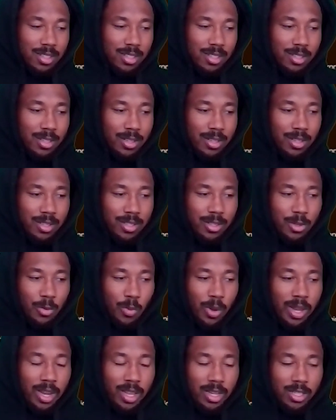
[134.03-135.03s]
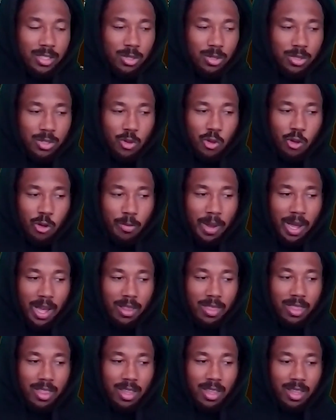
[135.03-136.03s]
the way they chose to go
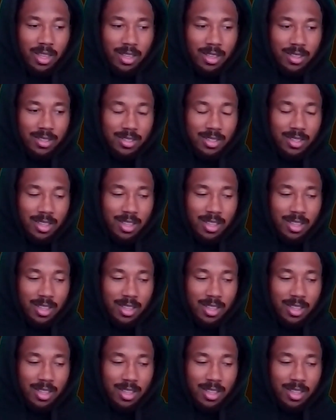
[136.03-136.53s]
about things,